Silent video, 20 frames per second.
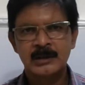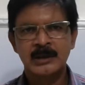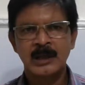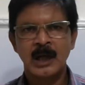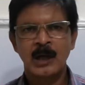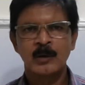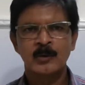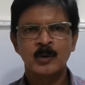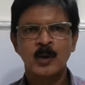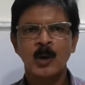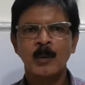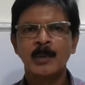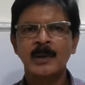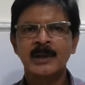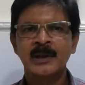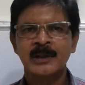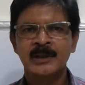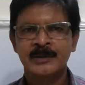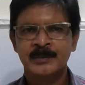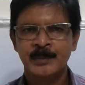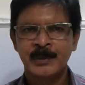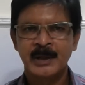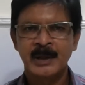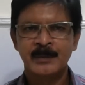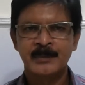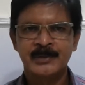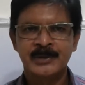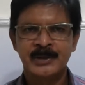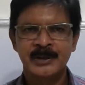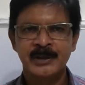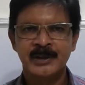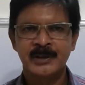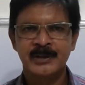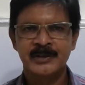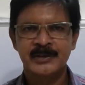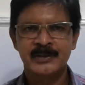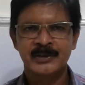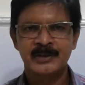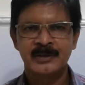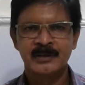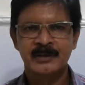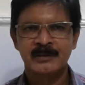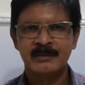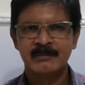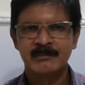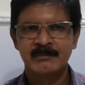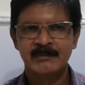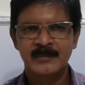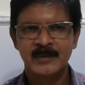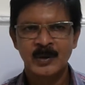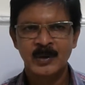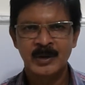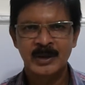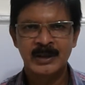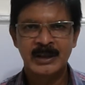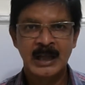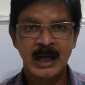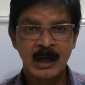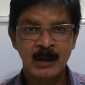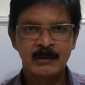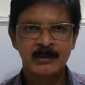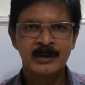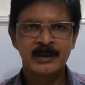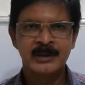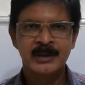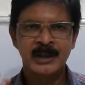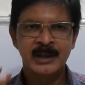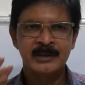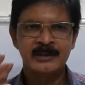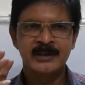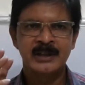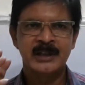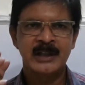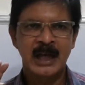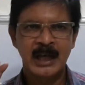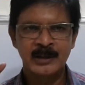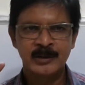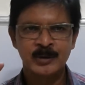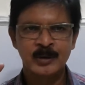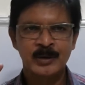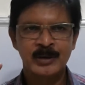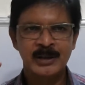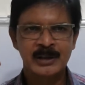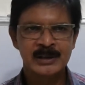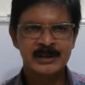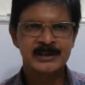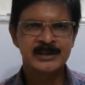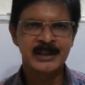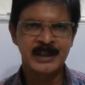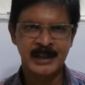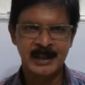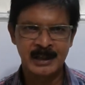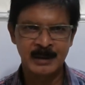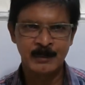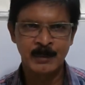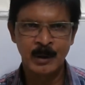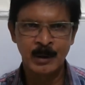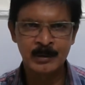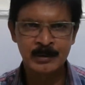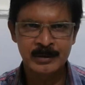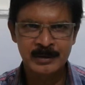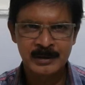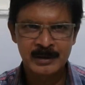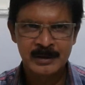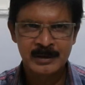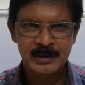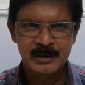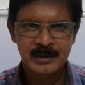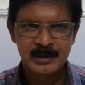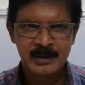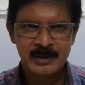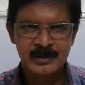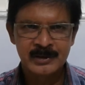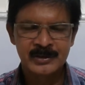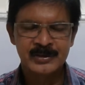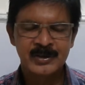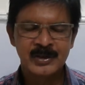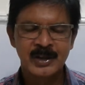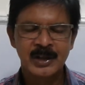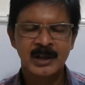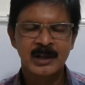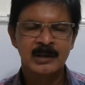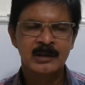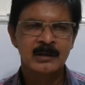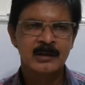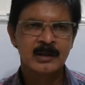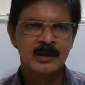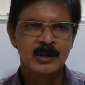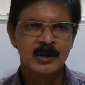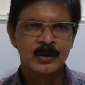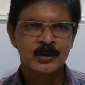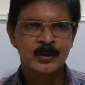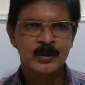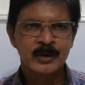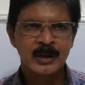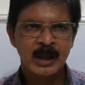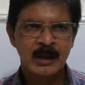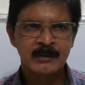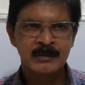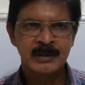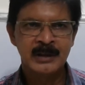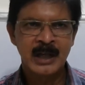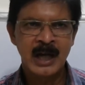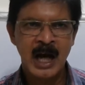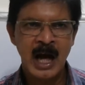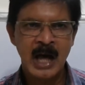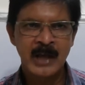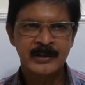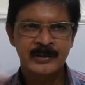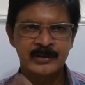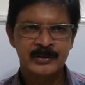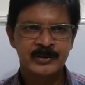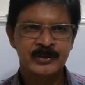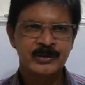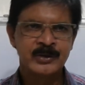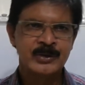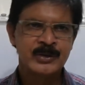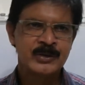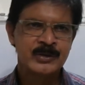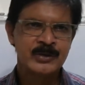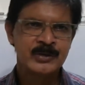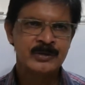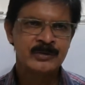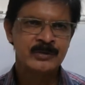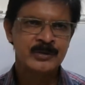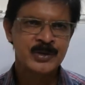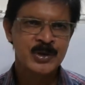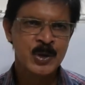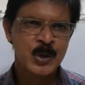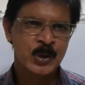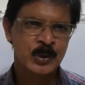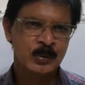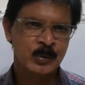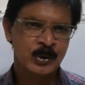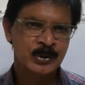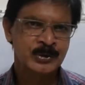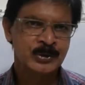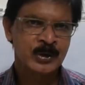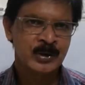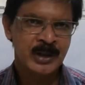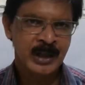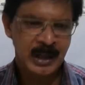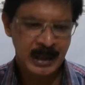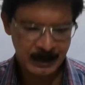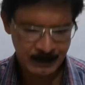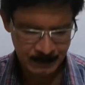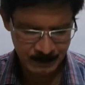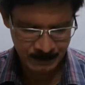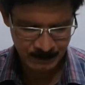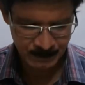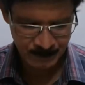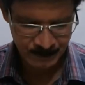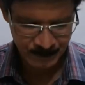Now Robert has become serious. Okay, now he thinks that I should really think about this girl. So now he asks Joan, what's your name?